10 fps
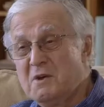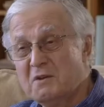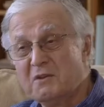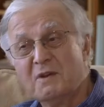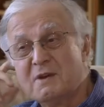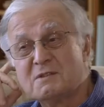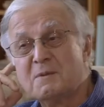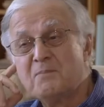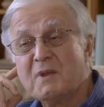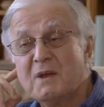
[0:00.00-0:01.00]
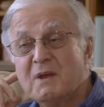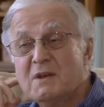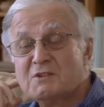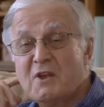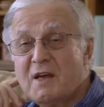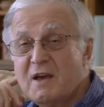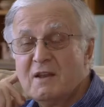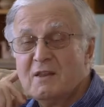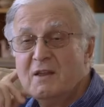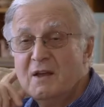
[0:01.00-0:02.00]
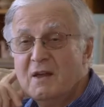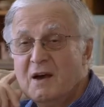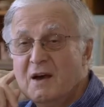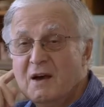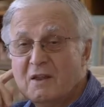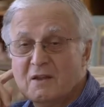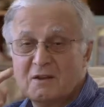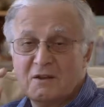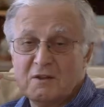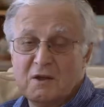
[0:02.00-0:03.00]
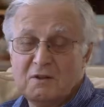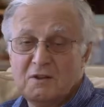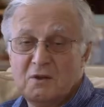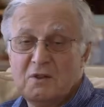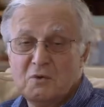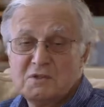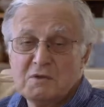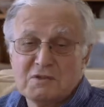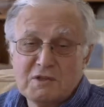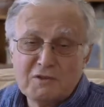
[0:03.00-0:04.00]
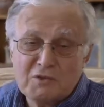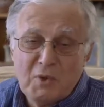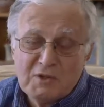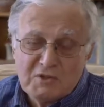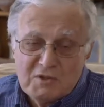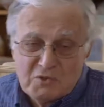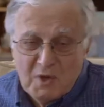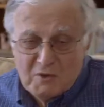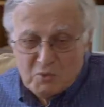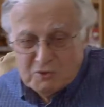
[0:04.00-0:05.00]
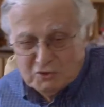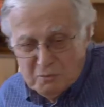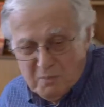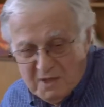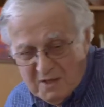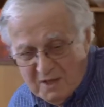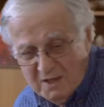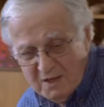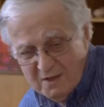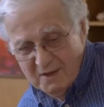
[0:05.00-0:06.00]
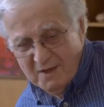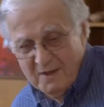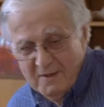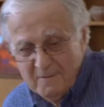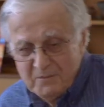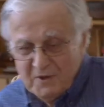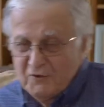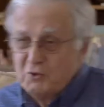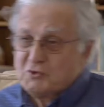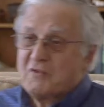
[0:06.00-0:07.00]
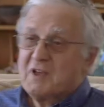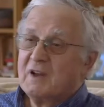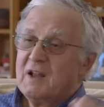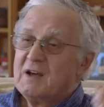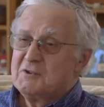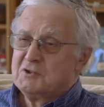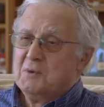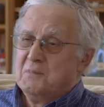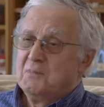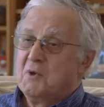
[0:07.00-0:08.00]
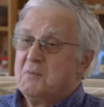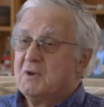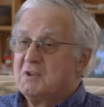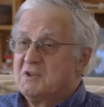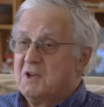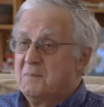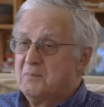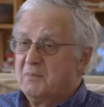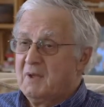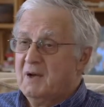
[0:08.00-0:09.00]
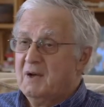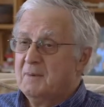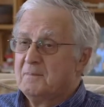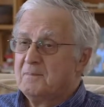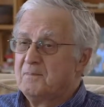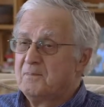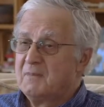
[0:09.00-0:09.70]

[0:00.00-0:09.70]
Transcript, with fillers: birth, yes. So that, and uh, there, was a serious question as well as what should be the uh, future of the at-large community. Um,